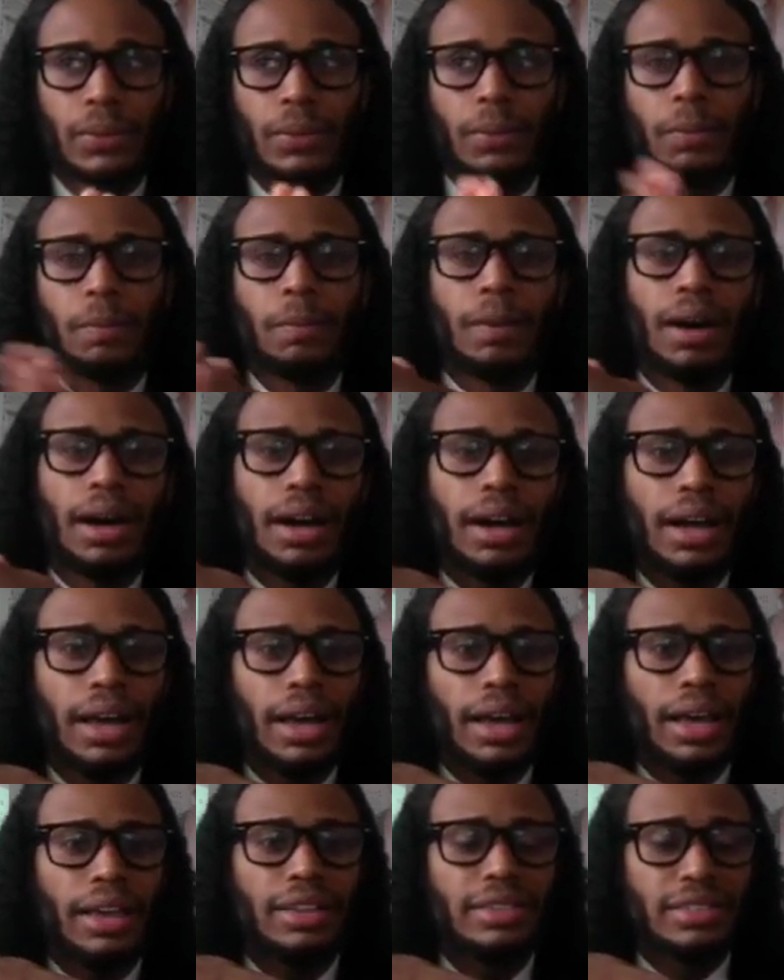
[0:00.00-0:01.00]

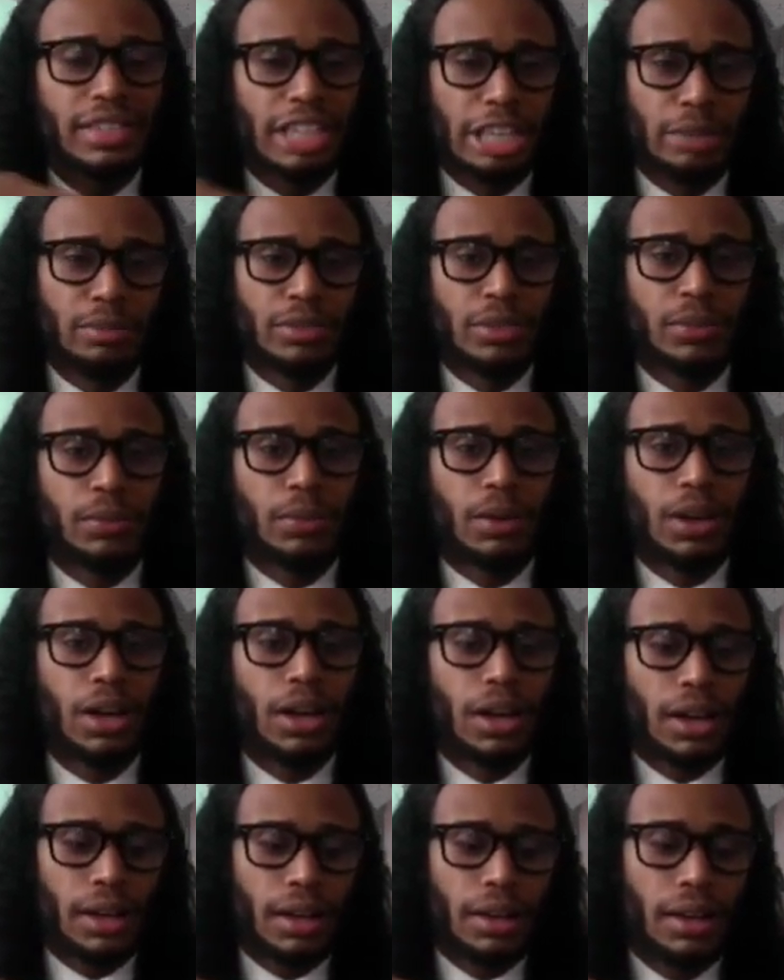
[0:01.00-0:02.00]
my schemes of
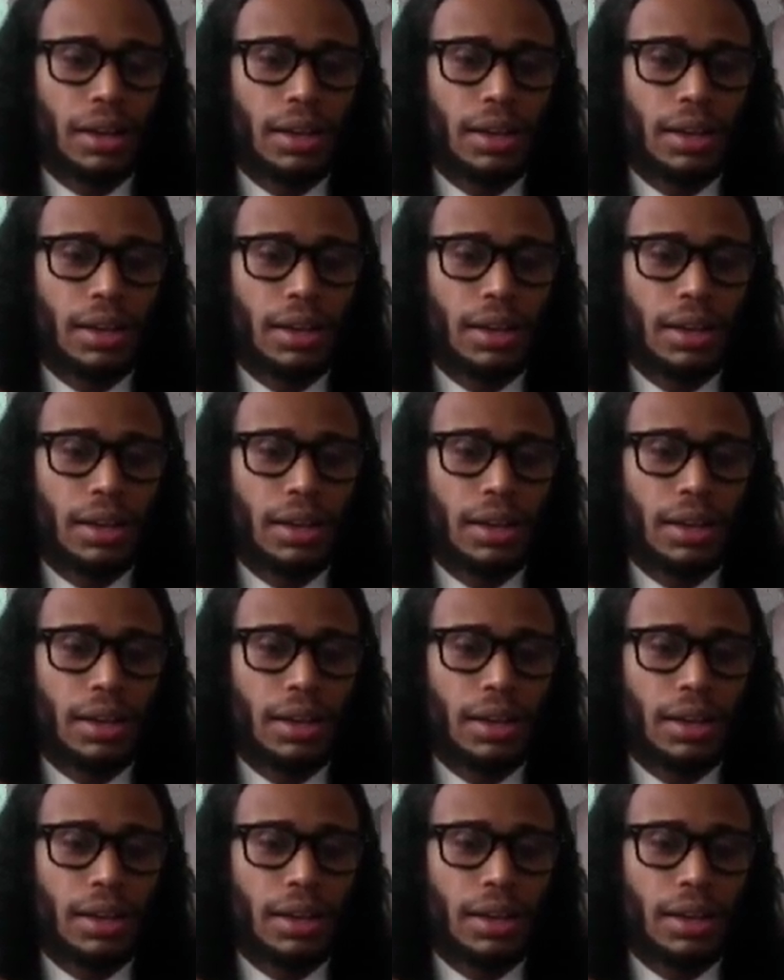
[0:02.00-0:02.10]
work,